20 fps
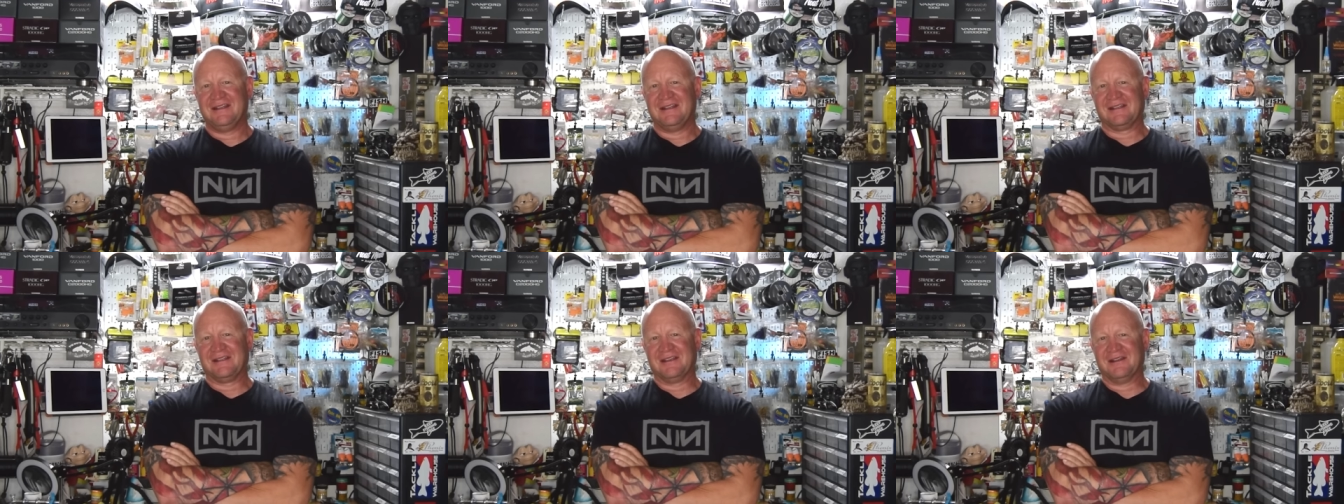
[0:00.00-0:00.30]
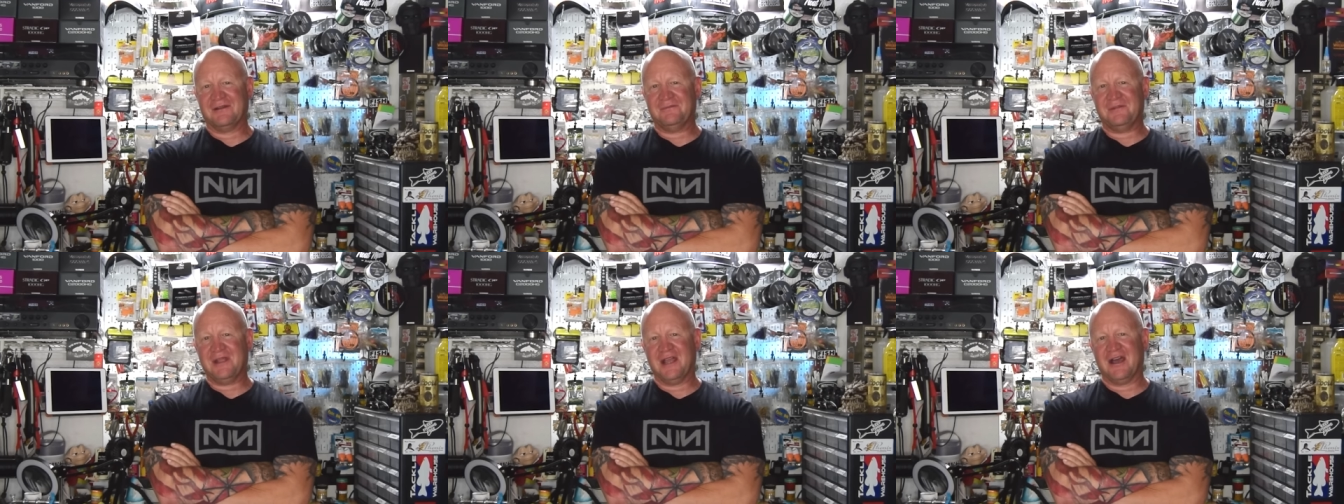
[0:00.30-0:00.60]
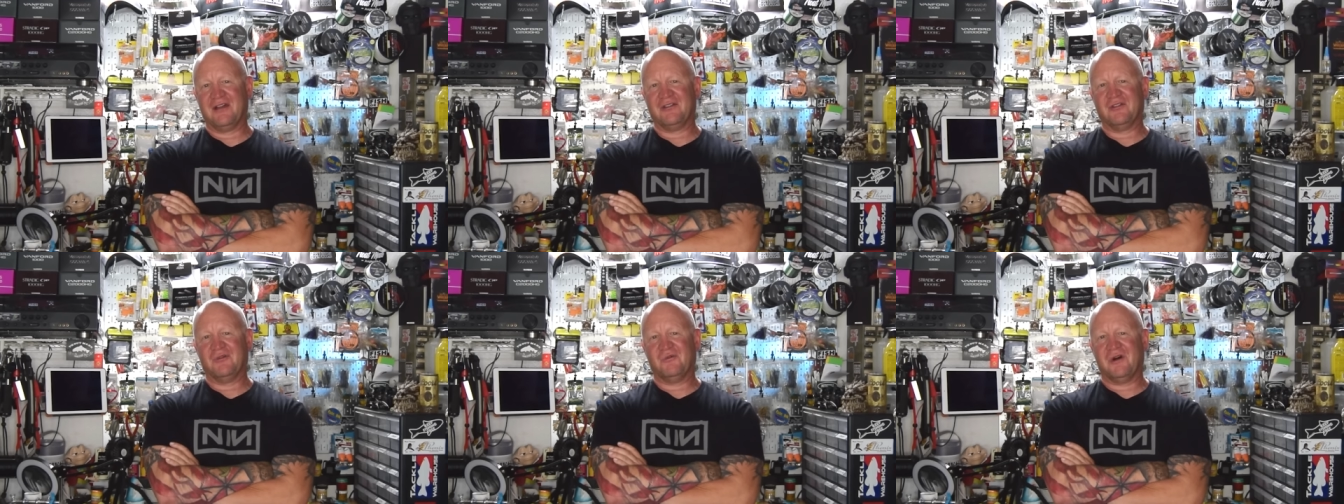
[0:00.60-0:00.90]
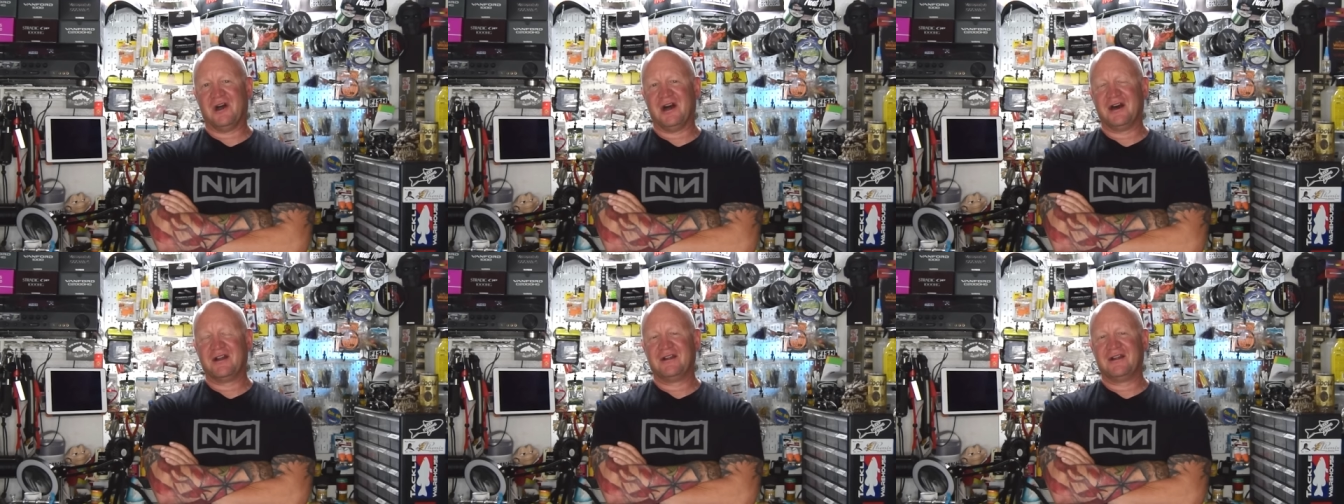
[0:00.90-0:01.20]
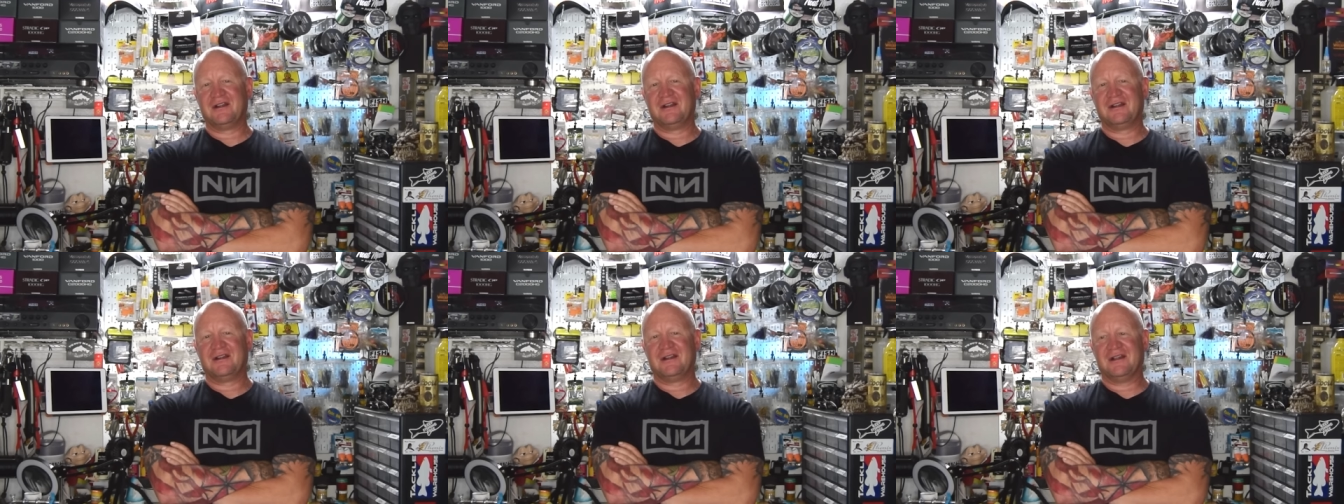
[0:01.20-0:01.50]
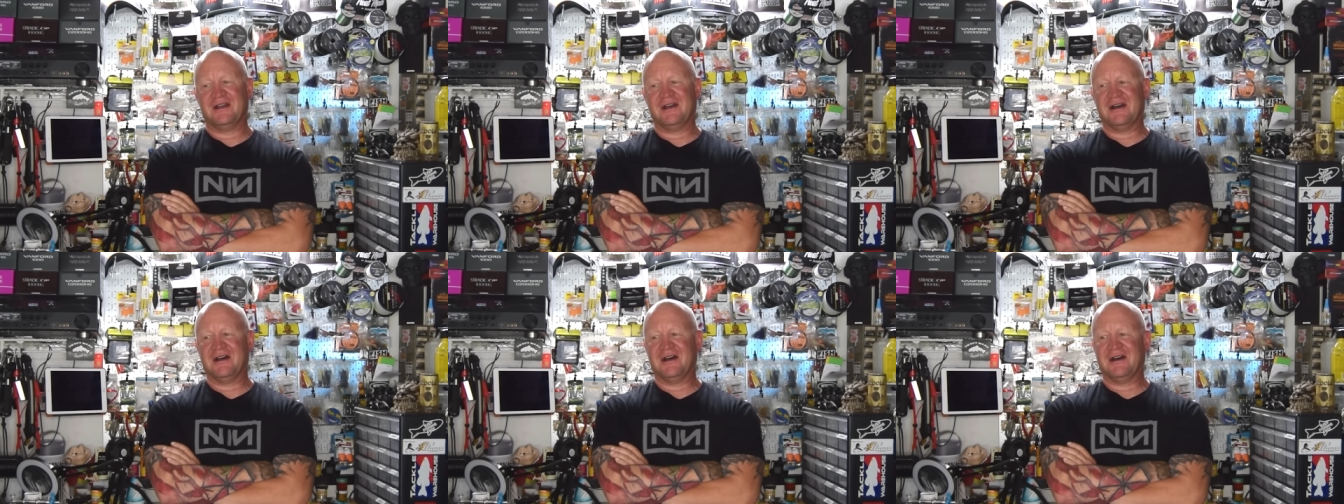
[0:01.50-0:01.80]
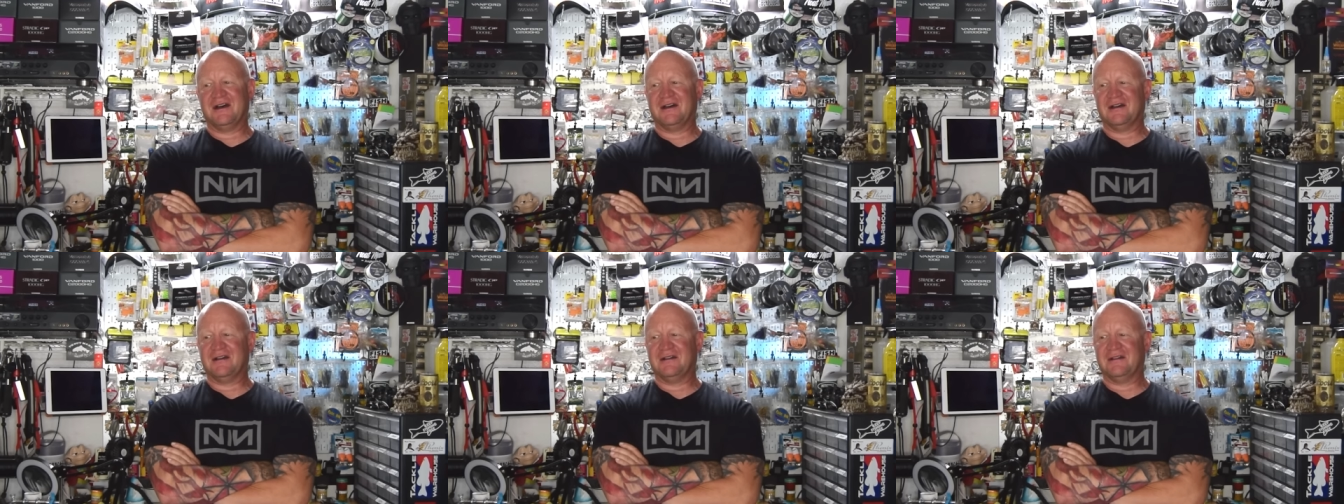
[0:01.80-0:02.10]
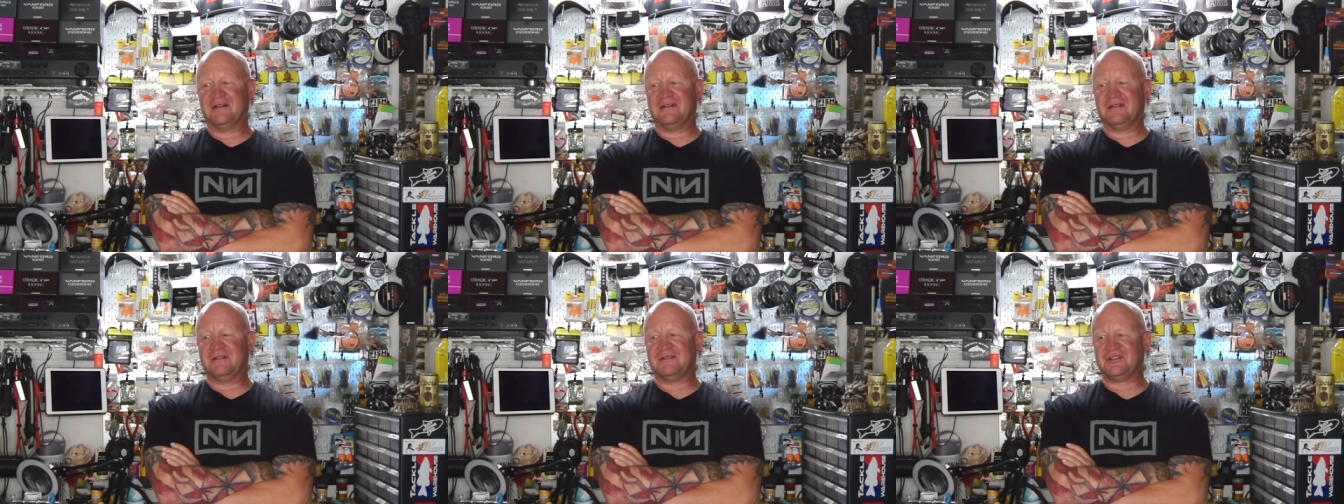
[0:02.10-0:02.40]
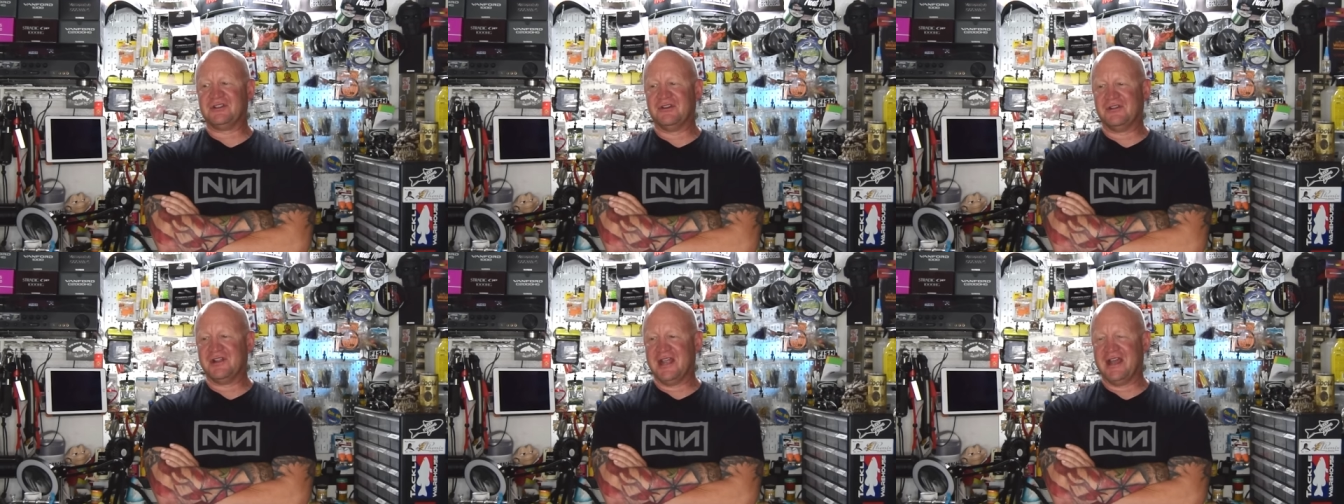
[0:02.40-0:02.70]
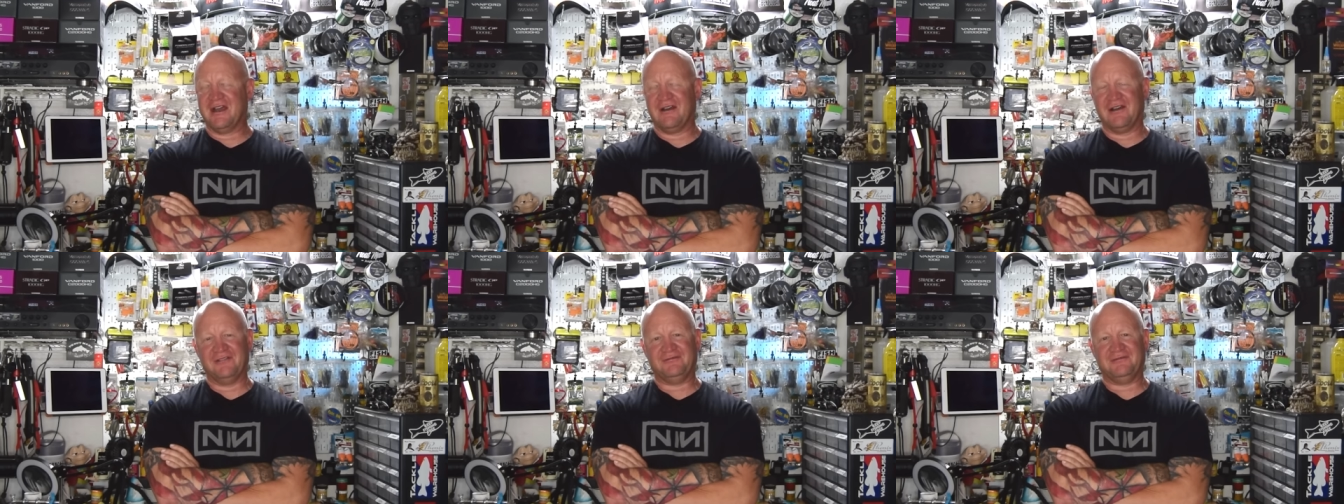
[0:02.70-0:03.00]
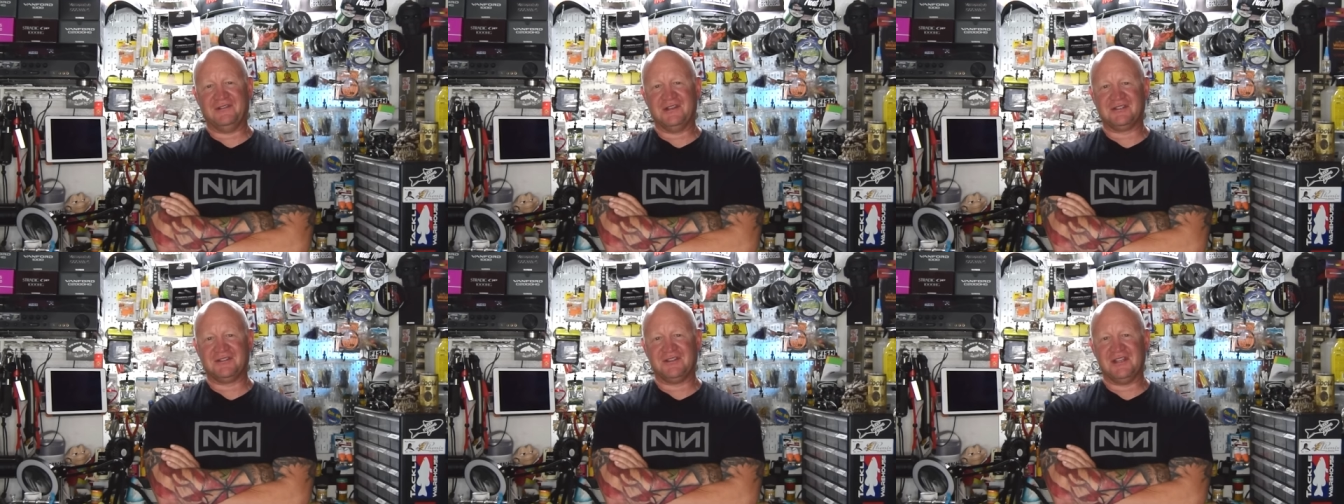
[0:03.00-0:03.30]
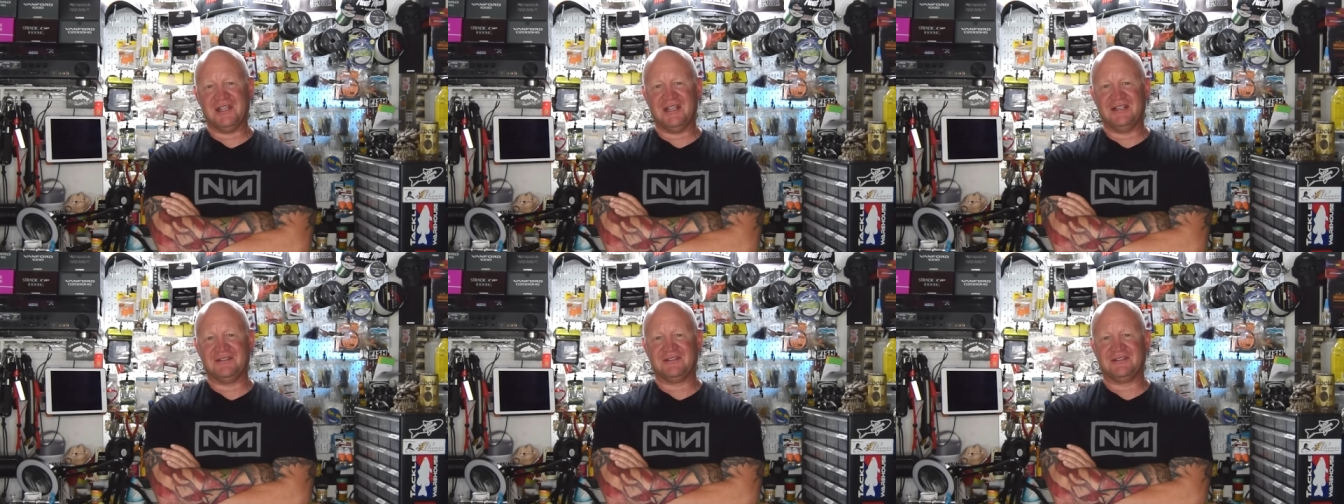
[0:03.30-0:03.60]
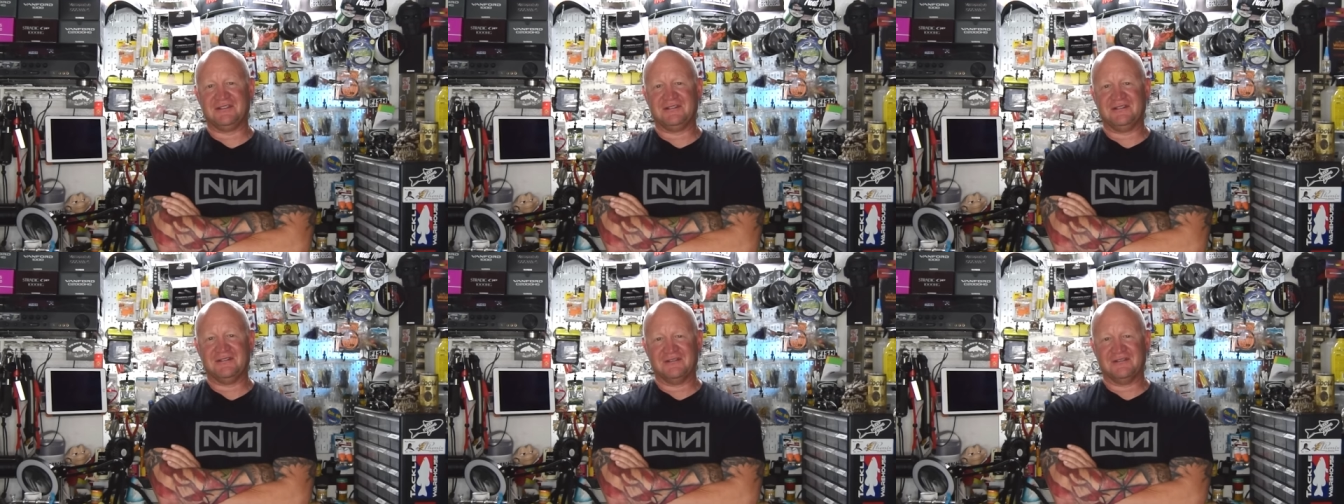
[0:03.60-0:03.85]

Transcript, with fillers: Going to be on the water, show you how I fish these.